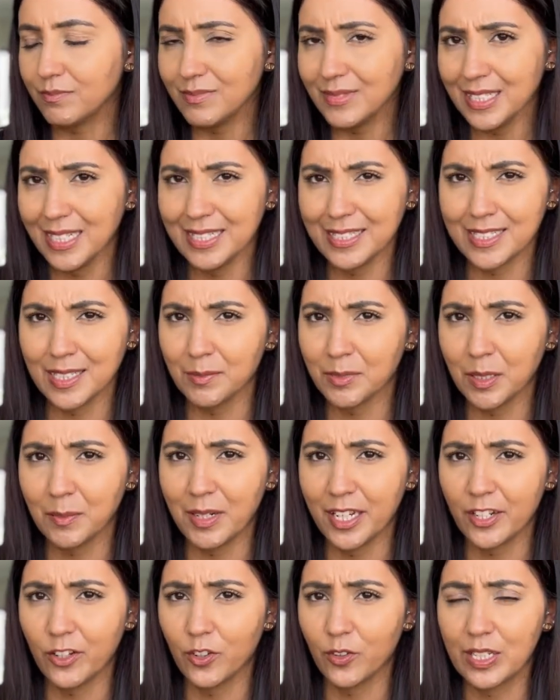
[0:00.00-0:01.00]
and sometimes i
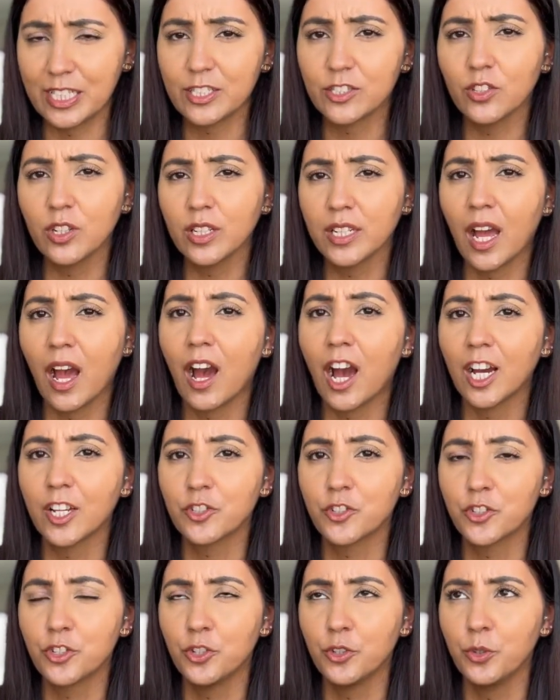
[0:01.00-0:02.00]
don't know it's not hard
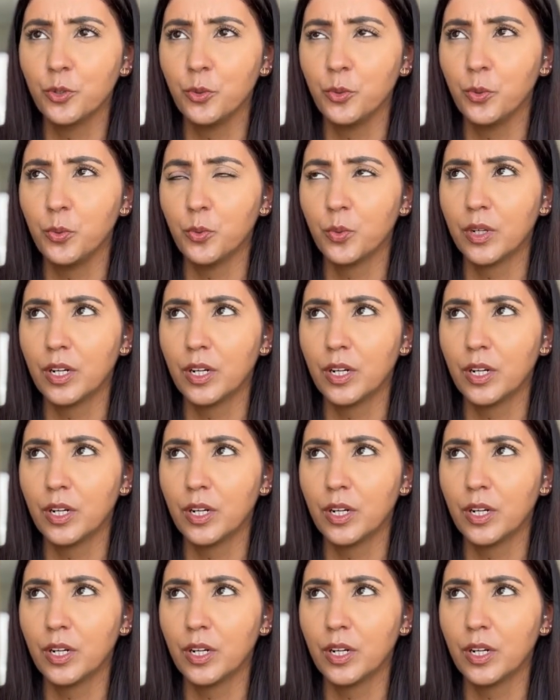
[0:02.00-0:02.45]
to